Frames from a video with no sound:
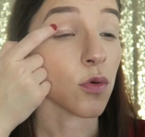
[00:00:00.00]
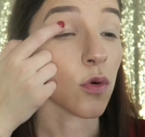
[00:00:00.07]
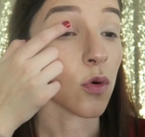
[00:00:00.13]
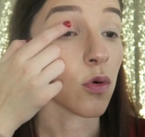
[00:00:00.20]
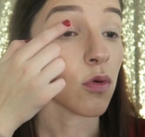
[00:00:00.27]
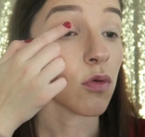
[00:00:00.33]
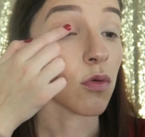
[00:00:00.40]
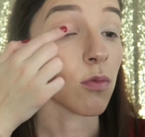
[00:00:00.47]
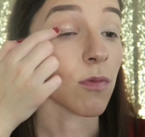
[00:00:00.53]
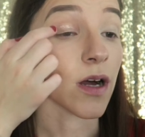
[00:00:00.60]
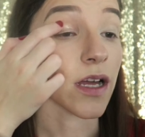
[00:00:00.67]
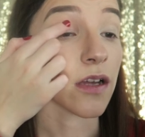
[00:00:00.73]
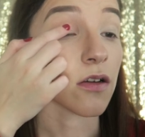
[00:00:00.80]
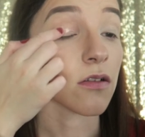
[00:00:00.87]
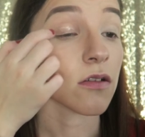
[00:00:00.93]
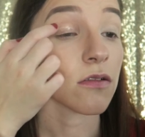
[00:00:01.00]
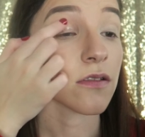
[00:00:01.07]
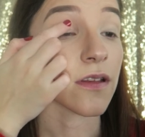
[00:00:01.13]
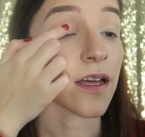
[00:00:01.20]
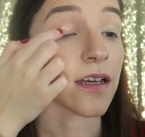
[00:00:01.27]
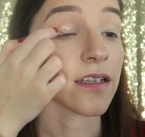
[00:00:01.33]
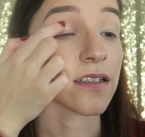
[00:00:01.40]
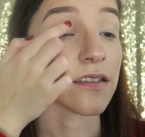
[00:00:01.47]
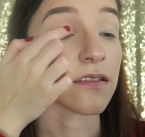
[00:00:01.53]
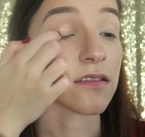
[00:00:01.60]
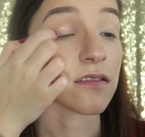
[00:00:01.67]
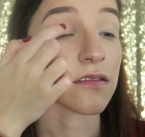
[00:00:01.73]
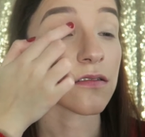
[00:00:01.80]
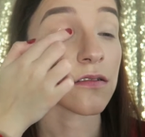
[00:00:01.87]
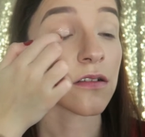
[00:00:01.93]
Oh my god, that is
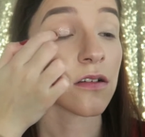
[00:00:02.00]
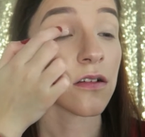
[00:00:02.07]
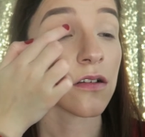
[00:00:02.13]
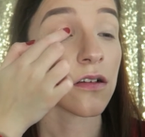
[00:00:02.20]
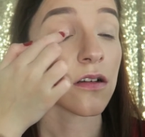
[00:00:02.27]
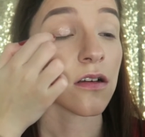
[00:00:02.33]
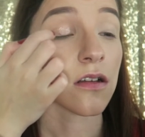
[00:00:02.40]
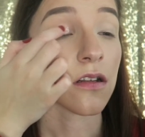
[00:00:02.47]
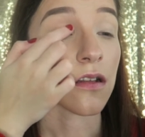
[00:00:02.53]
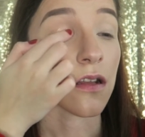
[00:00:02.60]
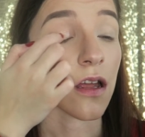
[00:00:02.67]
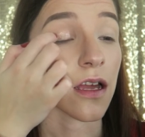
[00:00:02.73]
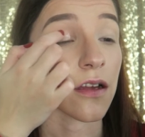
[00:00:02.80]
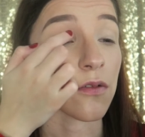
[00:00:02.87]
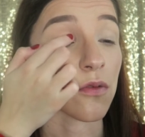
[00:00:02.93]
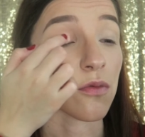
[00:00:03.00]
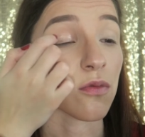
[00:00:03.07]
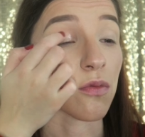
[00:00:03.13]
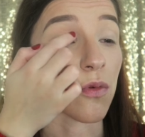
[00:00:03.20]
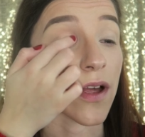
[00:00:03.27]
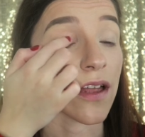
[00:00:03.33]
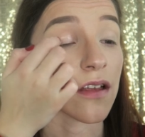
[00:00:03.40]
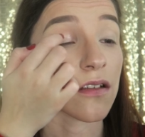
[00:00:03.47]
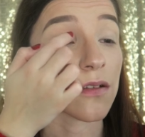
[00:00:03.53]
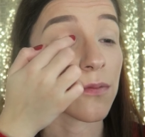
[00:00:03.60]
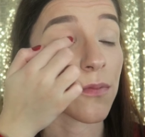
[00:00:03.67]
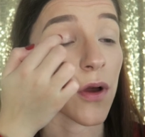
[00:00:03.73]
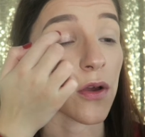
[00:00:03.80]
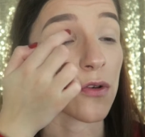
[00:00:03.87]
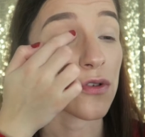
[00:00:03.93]
like a wet
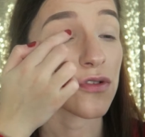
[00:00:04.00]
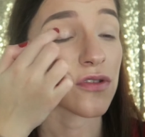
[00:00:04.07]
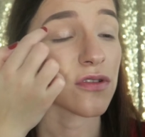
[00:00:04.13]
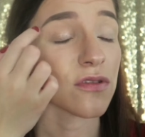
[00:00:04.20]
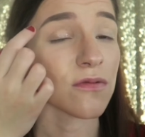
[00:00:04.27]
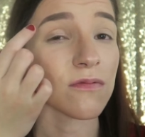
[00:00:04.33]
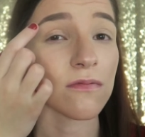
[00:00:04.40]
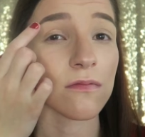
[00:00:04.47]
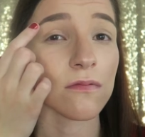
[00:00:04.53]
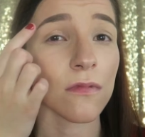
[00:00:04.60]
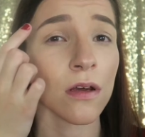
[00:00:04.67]
potion.